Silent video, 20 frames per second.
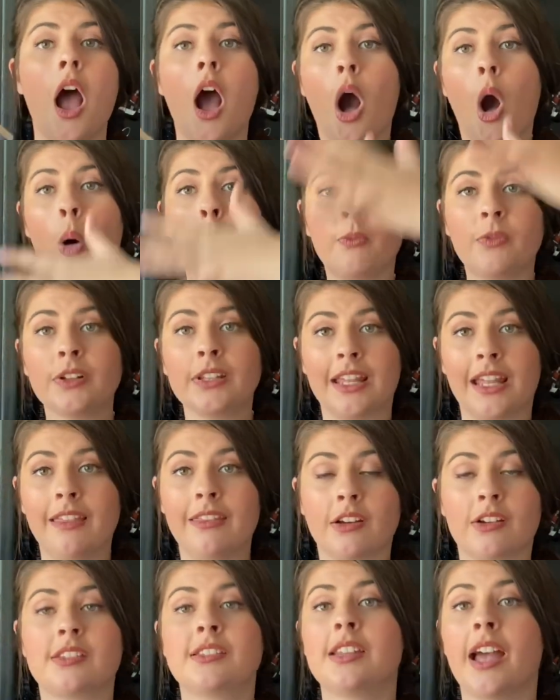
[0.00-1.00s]
hopefully
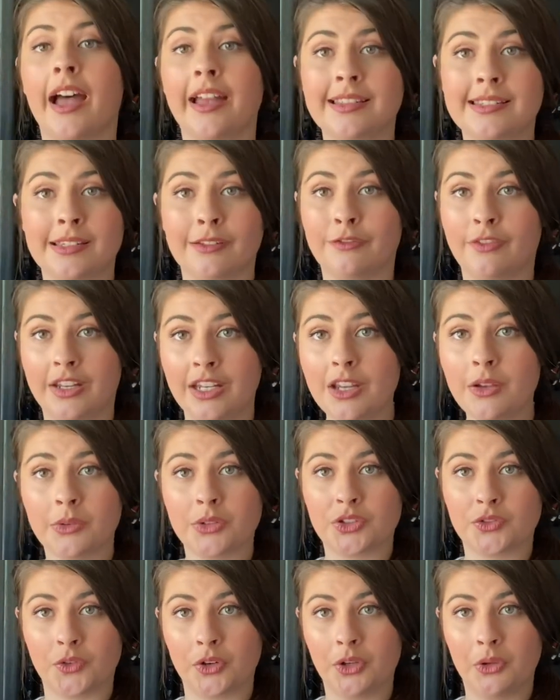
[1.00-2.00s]
there's tons of
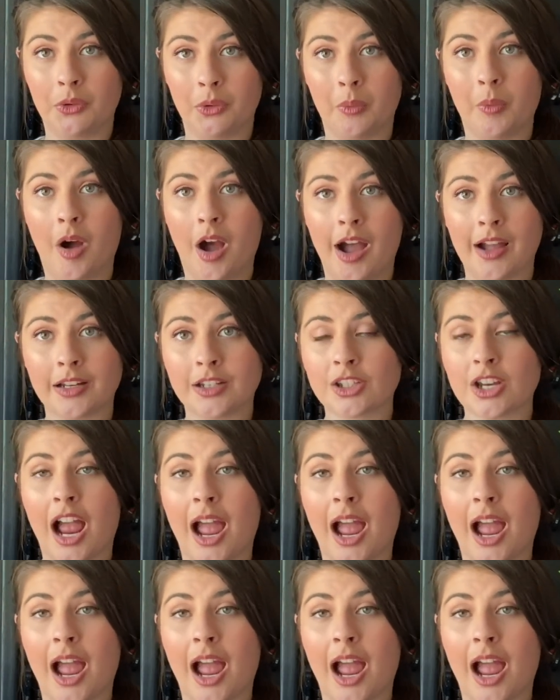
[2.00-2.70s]
videos for you to watch.